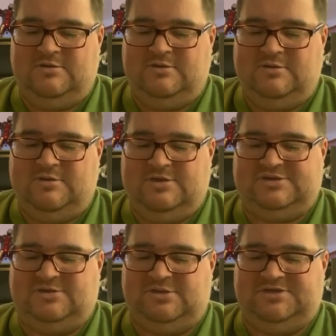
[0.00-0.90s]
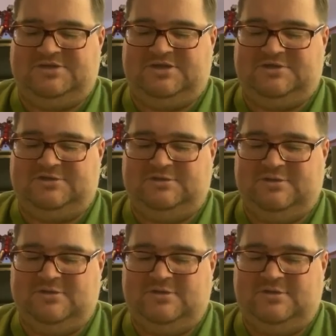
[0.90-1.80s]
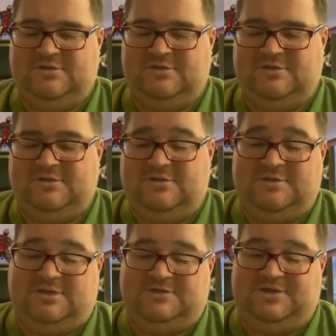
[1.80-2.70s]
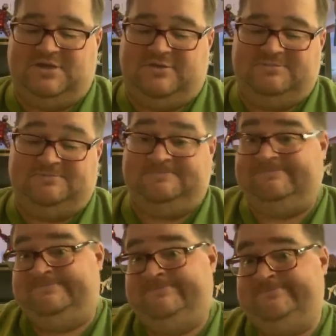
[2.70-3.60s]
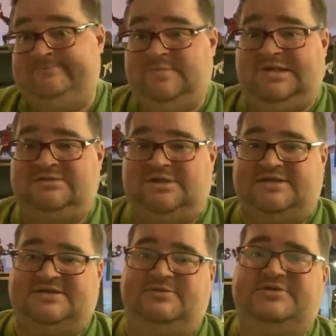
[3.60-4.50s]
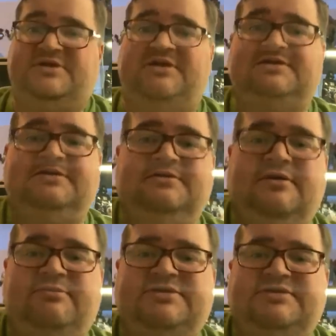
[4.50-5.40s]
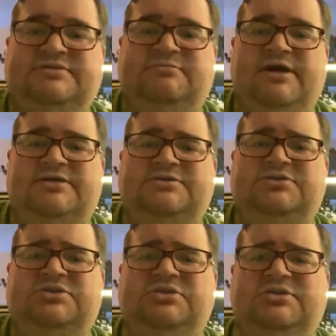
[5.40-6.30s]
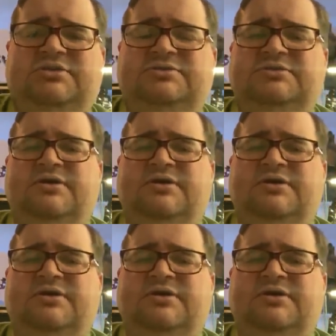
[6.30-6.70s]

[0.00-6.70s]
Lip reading: And see what he says. Because, you got to see what he says. I'm missing some messages.